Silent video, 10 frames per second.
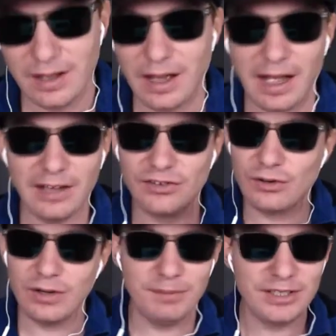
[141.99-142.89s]
ice
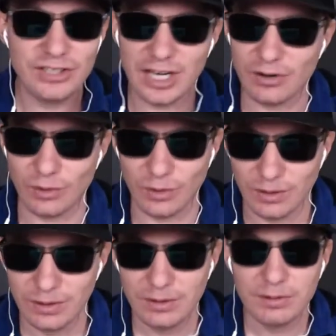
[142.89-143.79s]
cream in general,
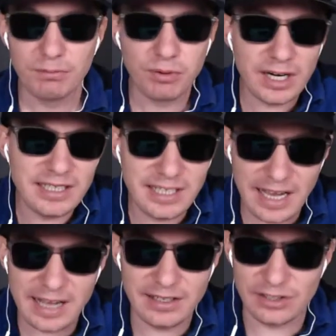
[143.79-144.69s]
pretty
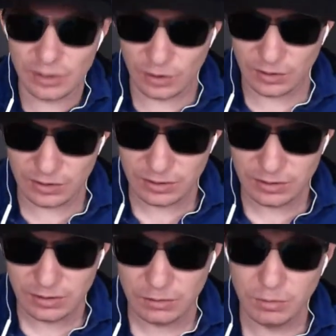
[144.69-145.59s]
gay dessert,
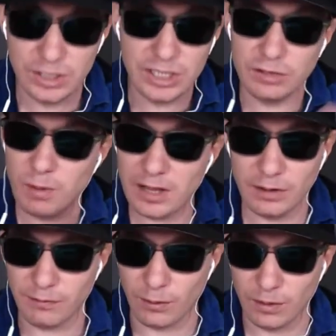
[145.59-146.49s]
which is
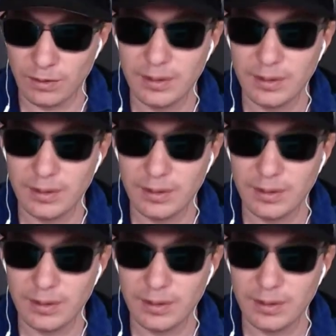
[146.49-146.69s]
wonderful.